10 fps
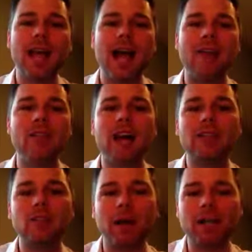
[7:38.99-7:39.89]
I've
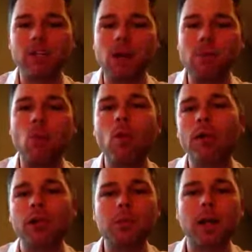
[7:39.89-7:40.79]
got to, my number
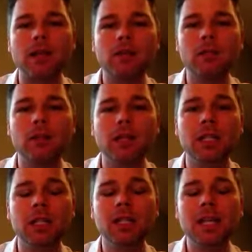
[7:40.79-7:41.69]
one
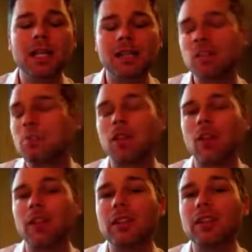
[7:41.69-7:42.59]
responsibility is to be
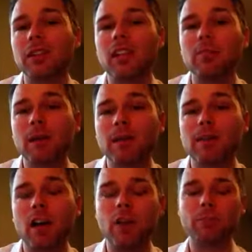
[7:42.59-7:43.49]
authentic and love
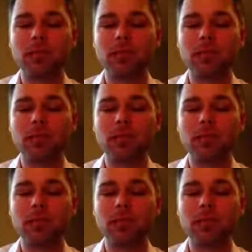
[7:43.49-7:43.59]
myself,